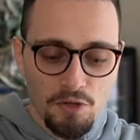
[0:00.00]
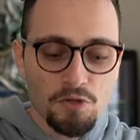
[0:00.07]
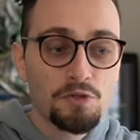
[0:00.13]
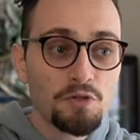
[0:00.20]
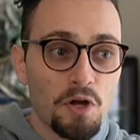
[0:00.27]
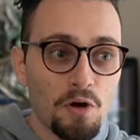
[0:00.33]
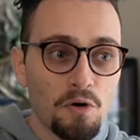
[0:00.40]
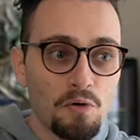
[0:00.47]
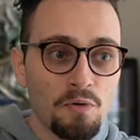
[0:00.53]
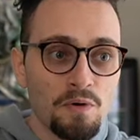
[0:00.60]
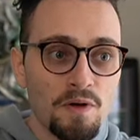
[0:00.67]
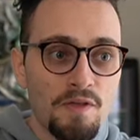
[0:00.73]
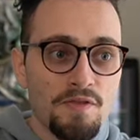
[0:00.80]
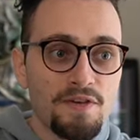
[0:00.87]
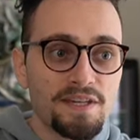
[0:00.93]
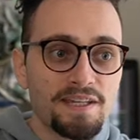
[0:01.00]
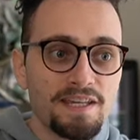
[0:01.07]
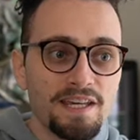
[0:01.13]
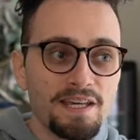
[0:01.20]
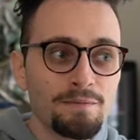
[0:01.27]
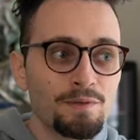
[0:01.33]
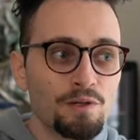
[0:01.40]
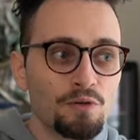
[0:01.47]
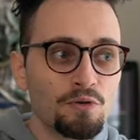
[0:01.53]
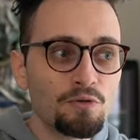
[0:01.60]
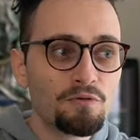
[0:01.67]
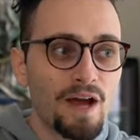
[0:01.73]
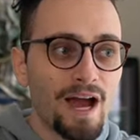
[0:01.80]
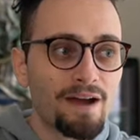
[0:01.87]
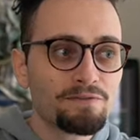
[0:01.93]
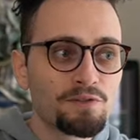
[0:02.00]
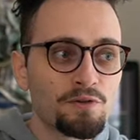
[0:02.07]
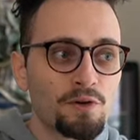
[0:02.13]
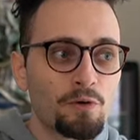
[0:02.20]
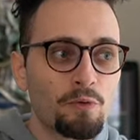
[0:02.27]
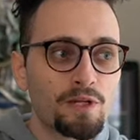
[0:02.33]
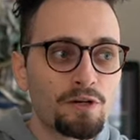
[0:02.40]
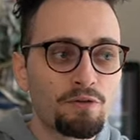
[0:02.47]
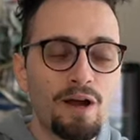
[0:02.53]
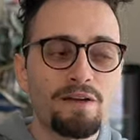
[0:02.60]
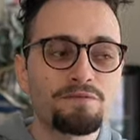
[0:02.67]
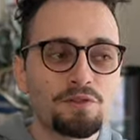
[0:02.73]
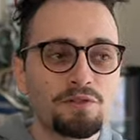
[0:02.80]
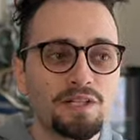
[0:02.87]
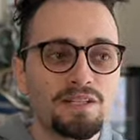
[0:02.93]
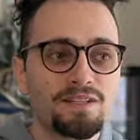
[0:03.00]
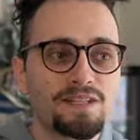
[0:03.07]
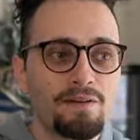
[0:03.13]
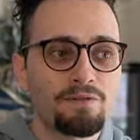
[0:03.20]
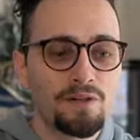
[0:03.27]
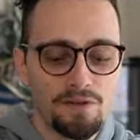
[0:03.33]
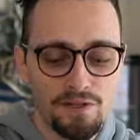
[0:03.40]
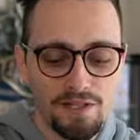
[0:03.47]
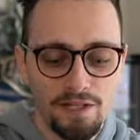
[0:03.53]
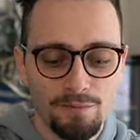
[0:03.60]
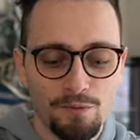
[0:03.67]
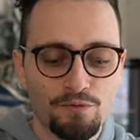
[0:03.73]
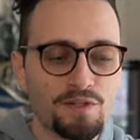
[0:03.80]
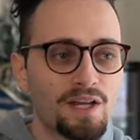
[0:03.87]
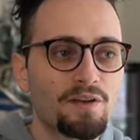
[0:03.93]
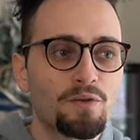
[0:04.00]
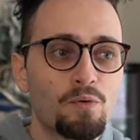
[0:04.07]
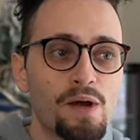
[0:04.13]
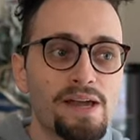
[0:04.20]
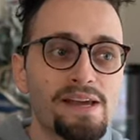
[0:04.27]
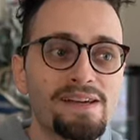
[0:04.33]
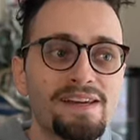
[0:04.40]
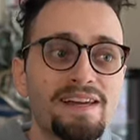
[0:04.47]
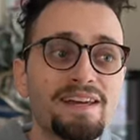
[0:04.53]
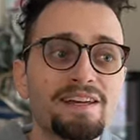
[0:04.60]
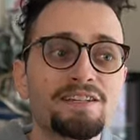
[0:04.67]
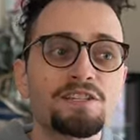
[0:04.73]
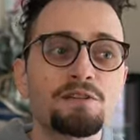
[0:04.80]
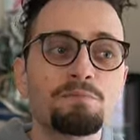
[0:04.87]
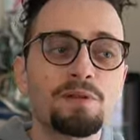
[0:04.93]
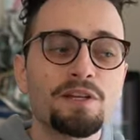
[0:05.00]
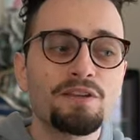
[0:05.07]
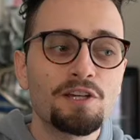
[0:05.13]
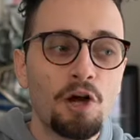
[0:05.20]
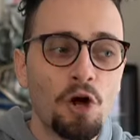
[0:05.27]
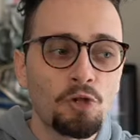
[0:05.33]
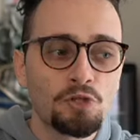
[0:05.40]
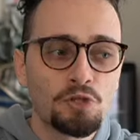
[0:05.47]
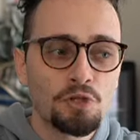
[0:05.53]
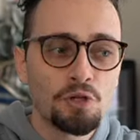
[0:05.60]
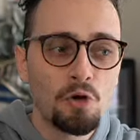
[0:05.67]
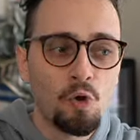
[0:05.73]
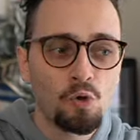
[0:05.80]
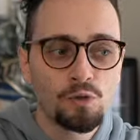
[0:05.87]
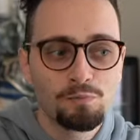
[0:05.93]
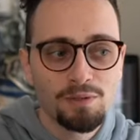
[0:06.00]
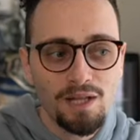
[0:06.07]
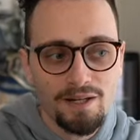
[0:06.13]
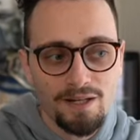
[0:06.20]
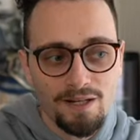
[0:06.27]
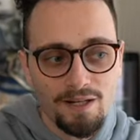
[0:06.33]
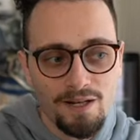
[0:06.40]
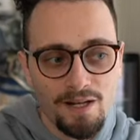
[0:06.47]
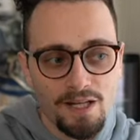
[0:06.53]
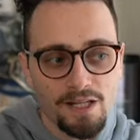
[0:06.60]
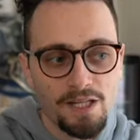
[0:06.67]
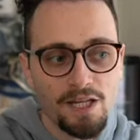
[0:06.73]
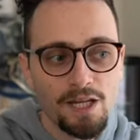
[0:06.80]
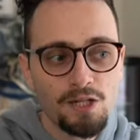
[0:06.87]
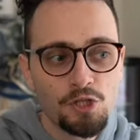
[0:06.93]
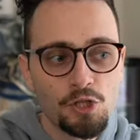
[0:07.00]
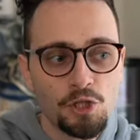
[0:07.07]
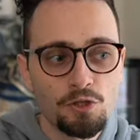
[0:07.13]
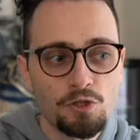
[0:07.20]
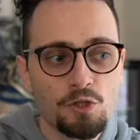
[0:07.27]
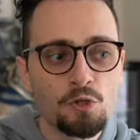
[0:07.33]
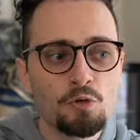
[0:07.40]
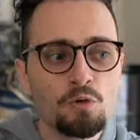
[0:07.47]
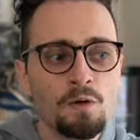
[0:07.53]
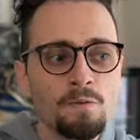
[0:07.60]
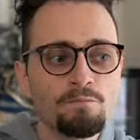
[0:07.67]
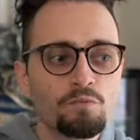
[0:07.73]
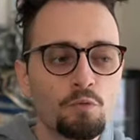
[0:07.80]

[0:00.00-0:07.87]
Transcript: So the key move after the queen arrives on e7 and the king moves out of the way is to play the ultra cold-blooded king g2,